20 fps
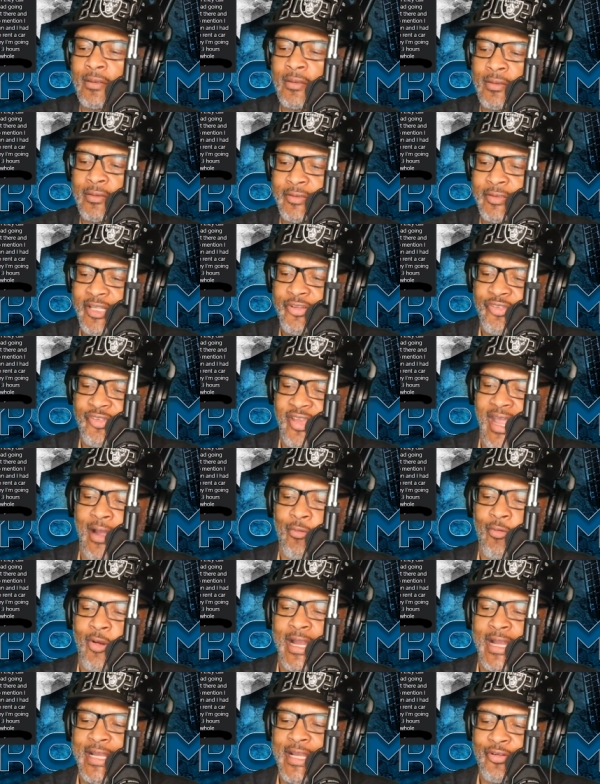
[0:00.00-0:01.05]
This guy
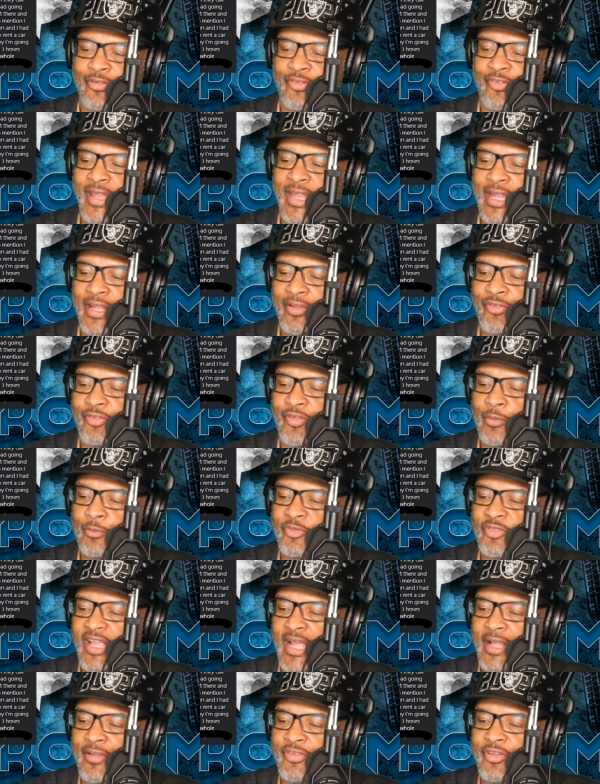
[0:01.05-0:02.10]
right here says,
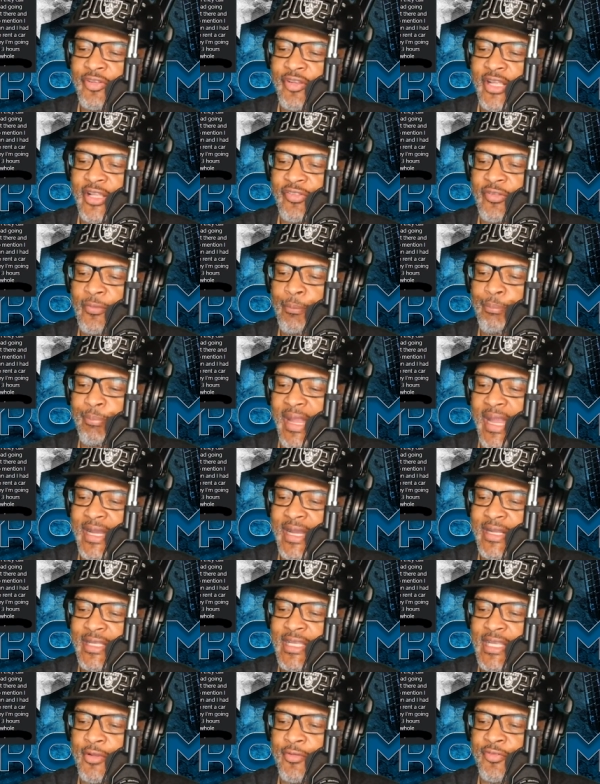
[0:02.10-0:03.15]
sometimes it doesn't pay to
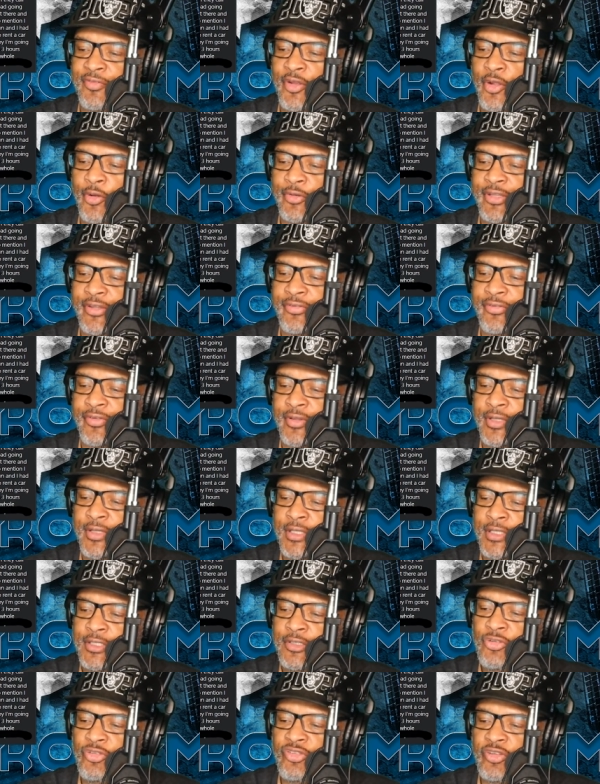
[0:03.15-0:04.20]
give notice.
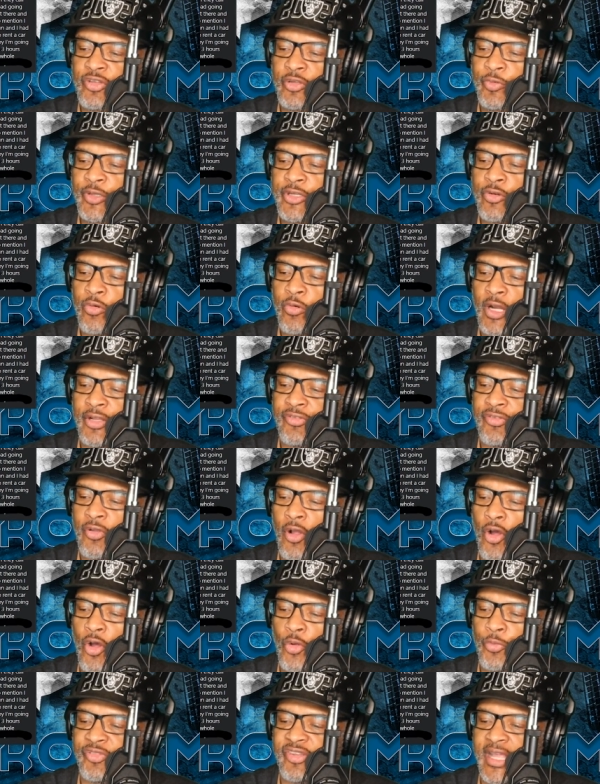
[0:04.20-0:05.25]
You should request
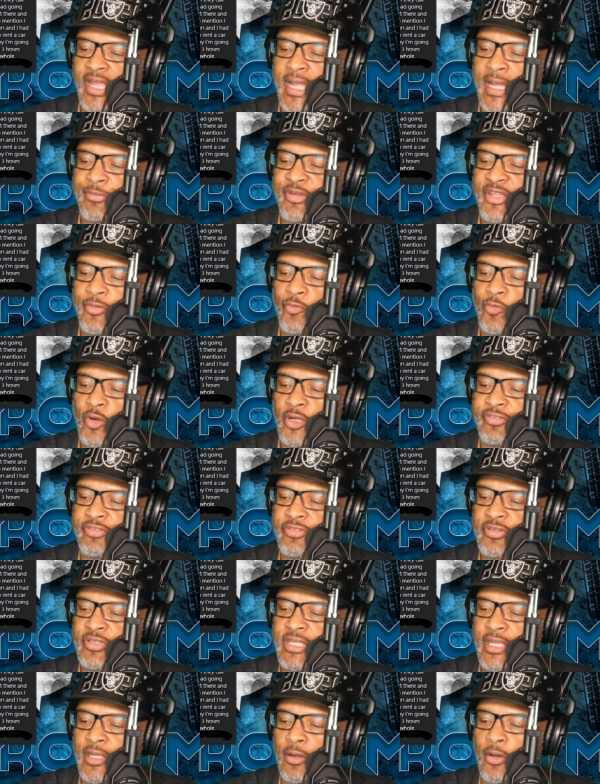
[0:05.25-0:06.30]
home time. Then once
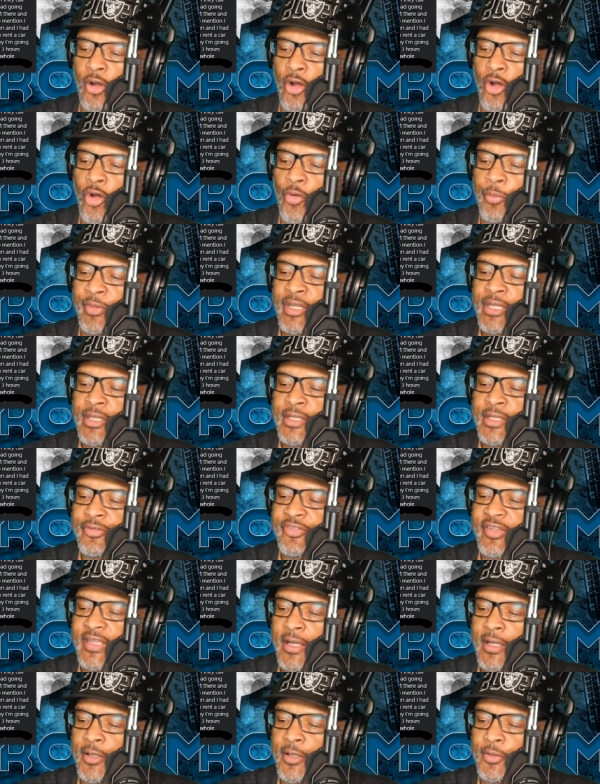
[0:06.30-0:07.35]
you get home,
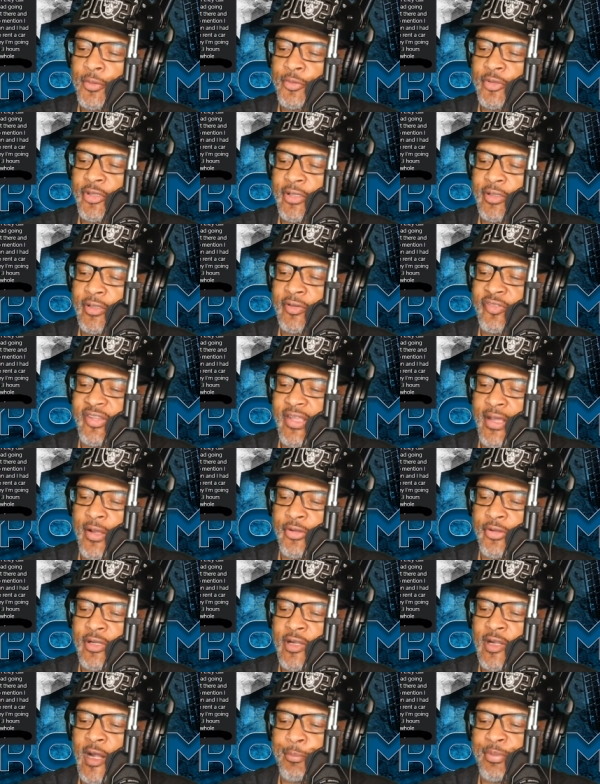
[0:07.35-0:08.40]
tell the, tell
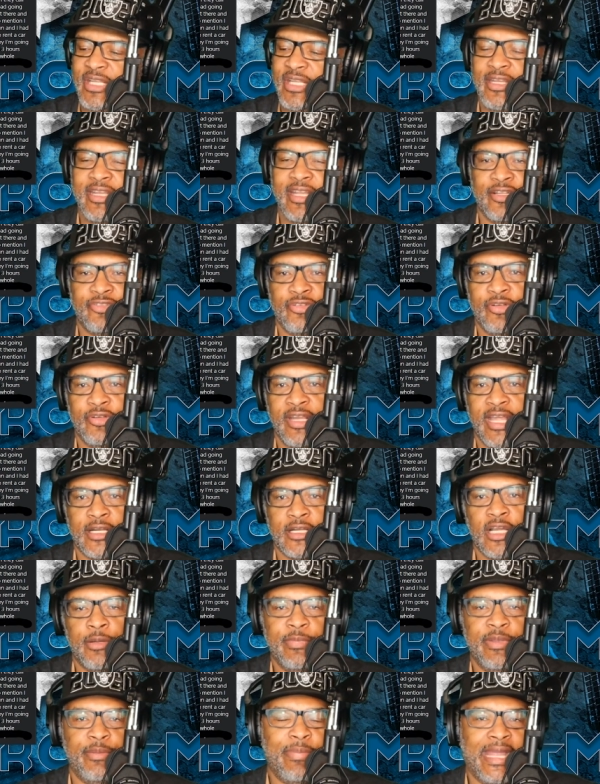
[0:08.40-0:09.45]
the company that you're not
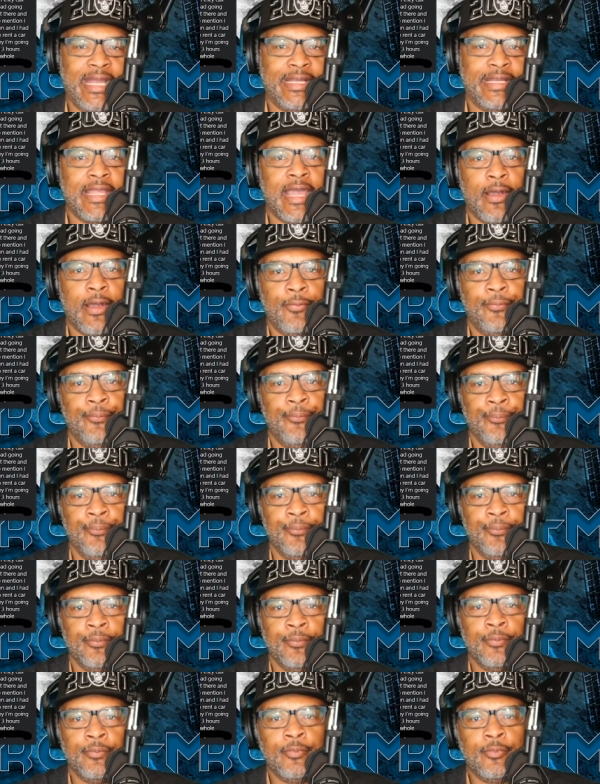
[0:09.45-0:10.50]
coming back out.
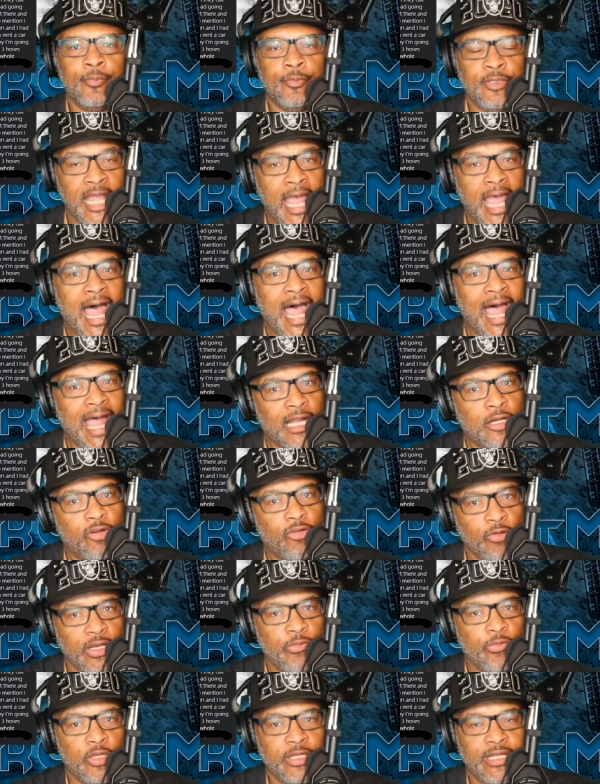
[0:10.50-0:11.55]
Now, I
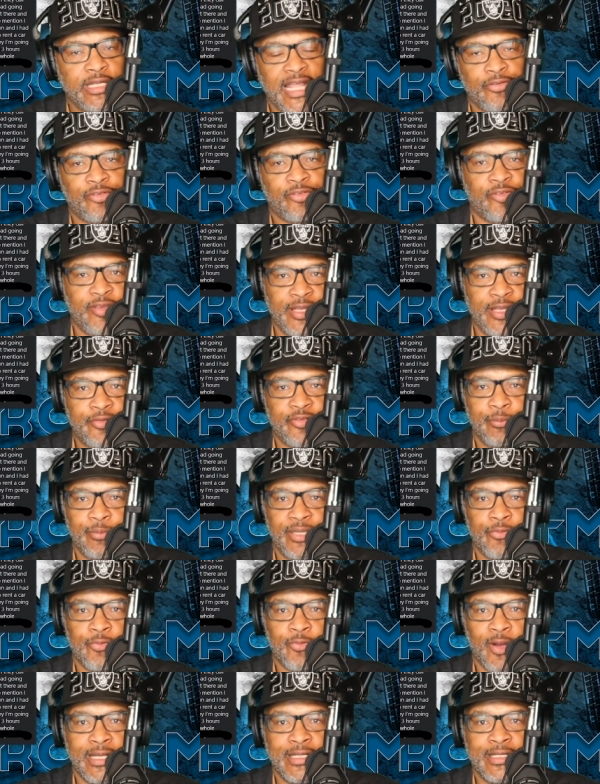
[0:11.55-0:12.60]
agree with that sentiment
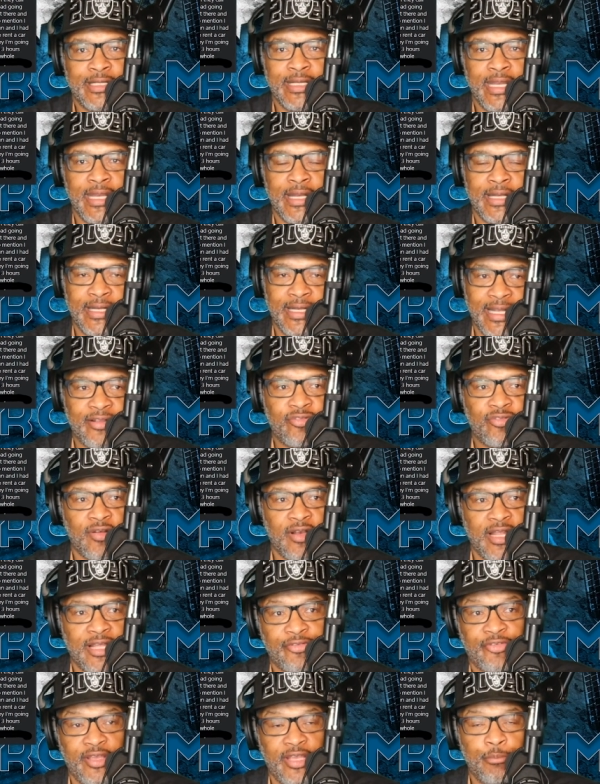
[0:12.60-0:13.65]
right there. And that's what
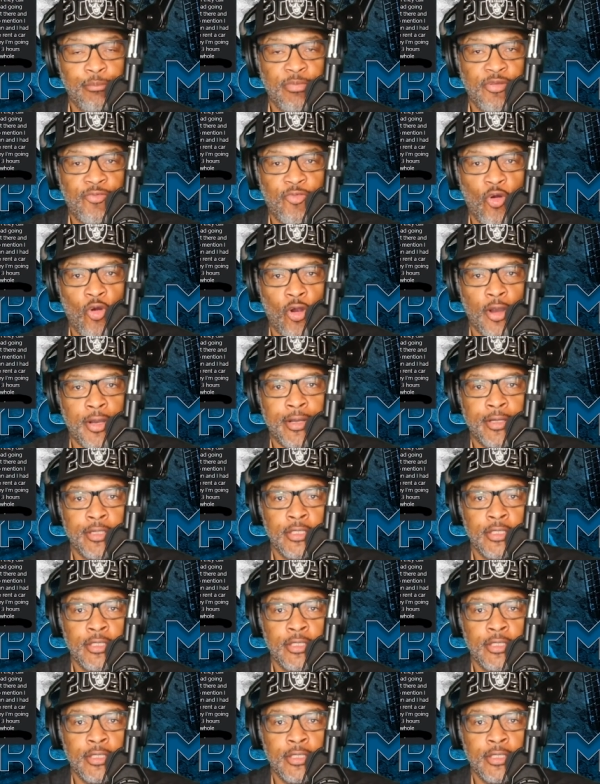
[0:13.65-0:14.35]
I said before.